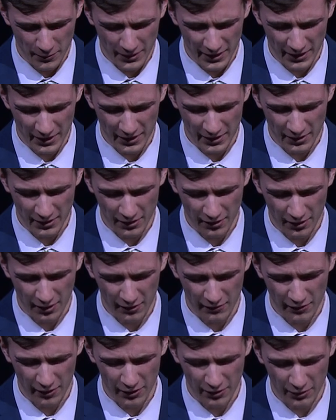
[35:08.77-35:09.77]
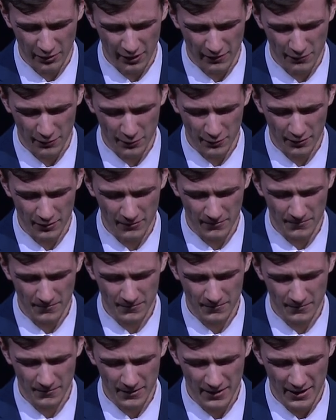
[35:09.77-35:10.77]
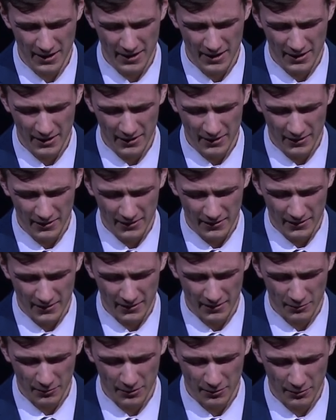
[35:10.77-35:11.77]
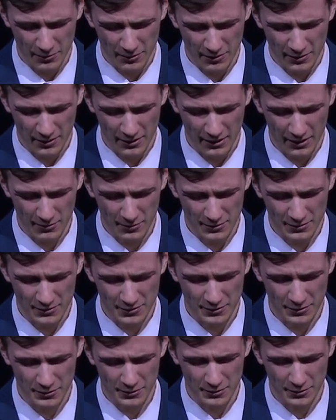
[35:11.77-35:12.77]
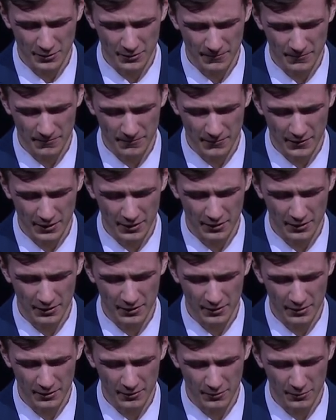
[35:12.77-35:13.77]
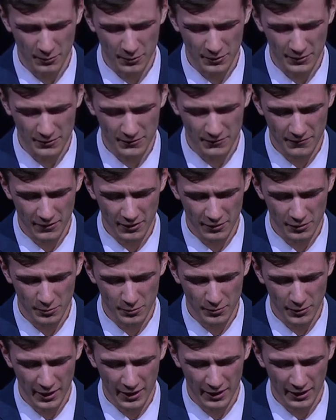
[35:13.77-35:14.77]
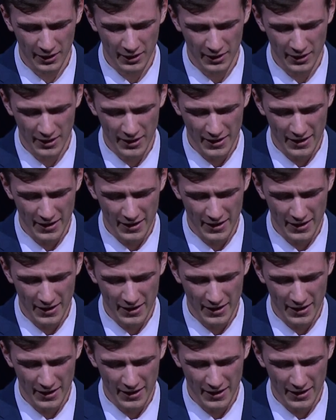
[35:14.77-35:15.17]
we are very grateful that we were able to hear the words of Elder Bragg,